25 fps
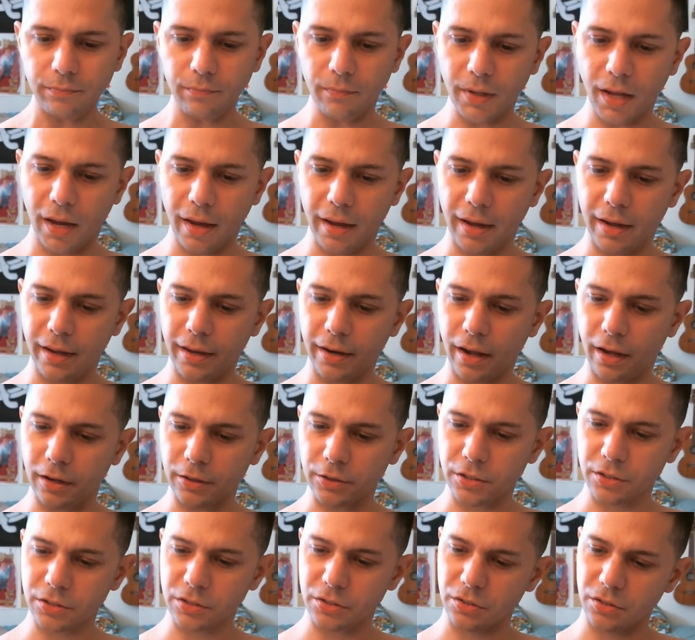and I'll
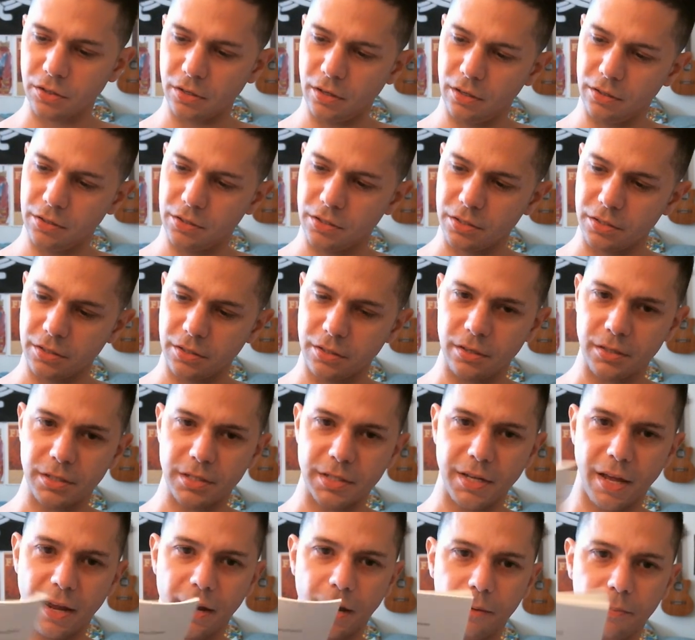just it's
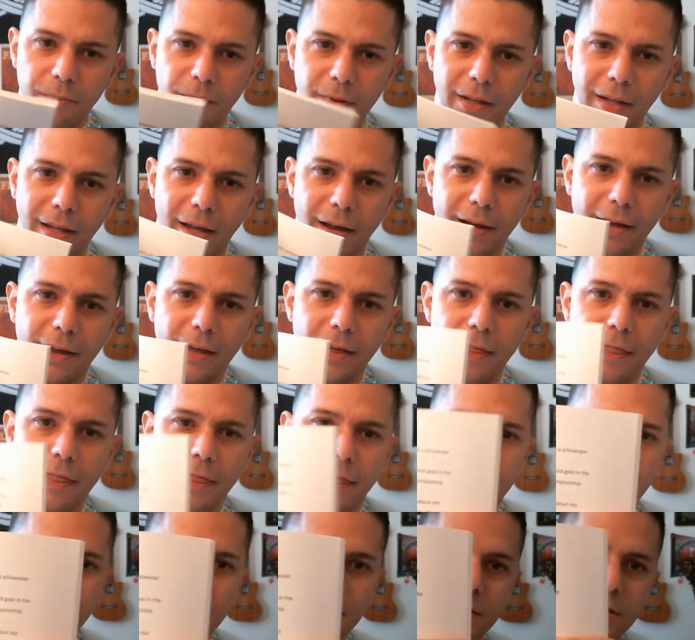set up like
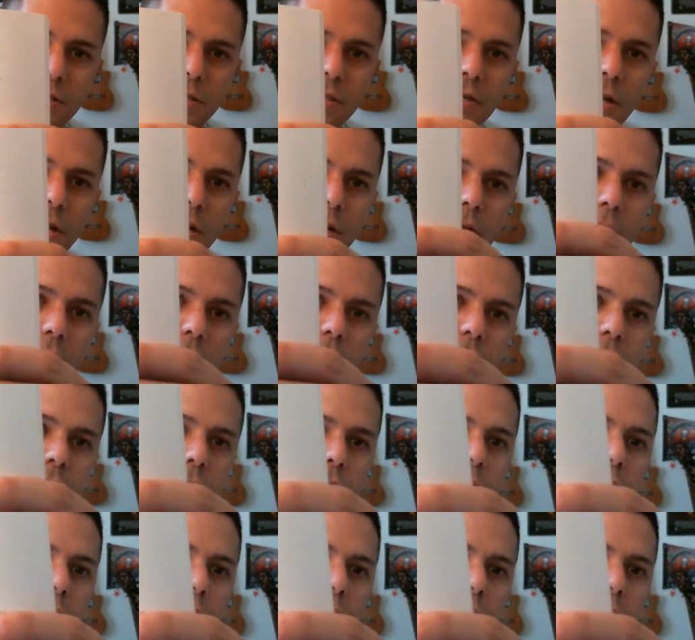this. So you